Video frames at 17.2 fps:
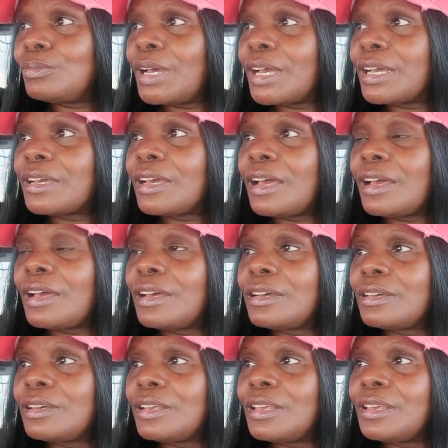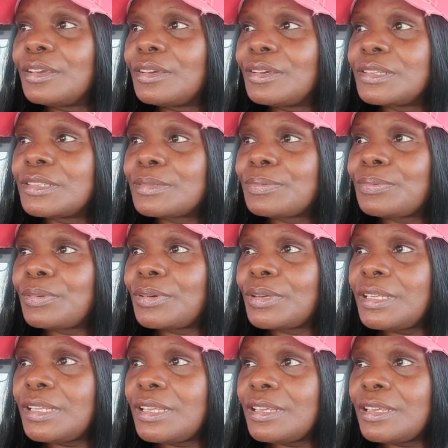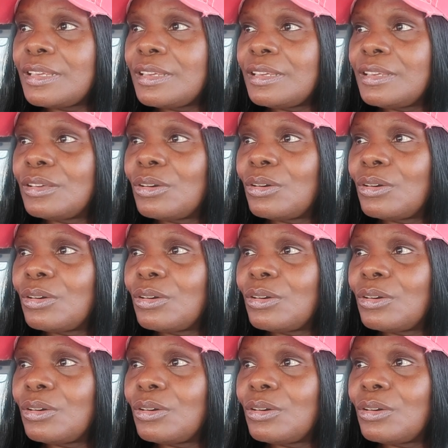my god her hair is pretty